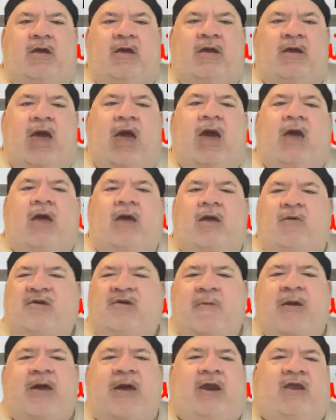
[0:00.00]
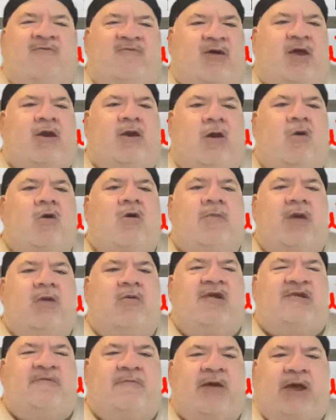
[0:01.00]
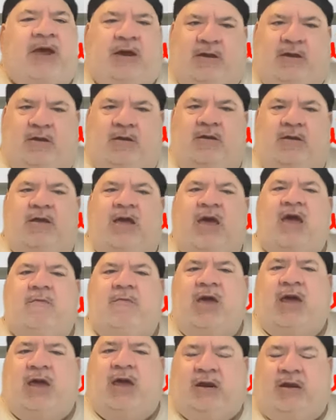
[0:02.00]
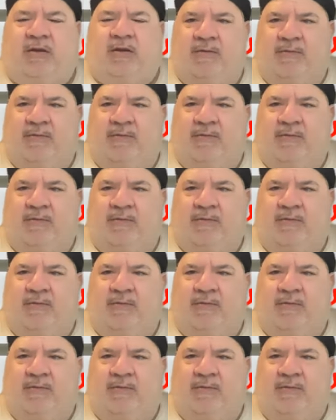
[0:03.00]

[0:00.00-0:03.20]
Yeah, he was Meat. If you knew him, he was Meat. Hey, Meat.